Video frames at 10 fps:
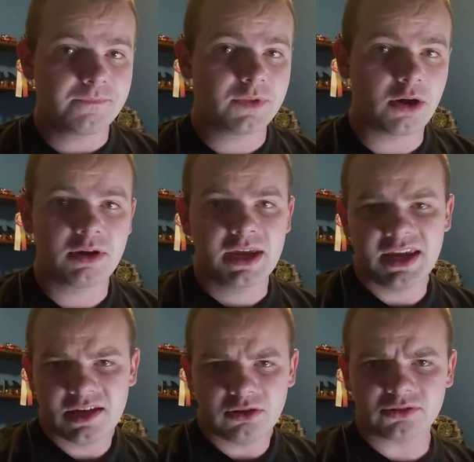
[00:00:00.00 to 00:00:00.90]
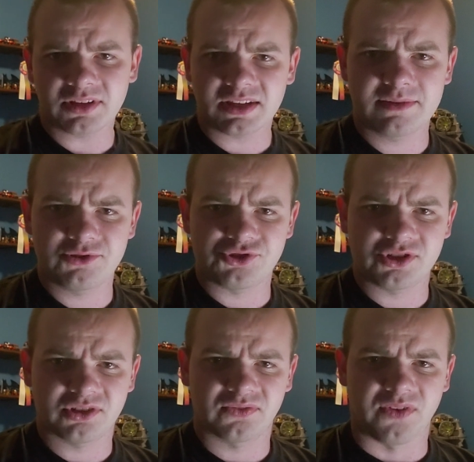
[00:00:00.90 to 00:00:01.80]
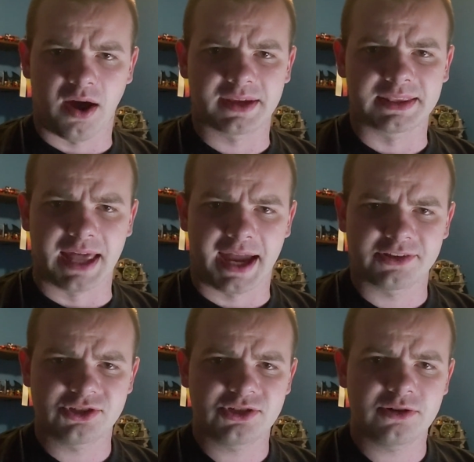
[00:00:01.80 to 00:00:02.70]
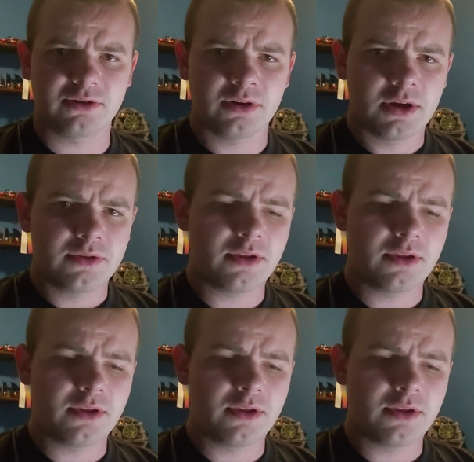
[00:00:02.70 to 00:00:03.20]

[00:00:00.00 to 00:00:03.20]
Though it looked it was just fine last year,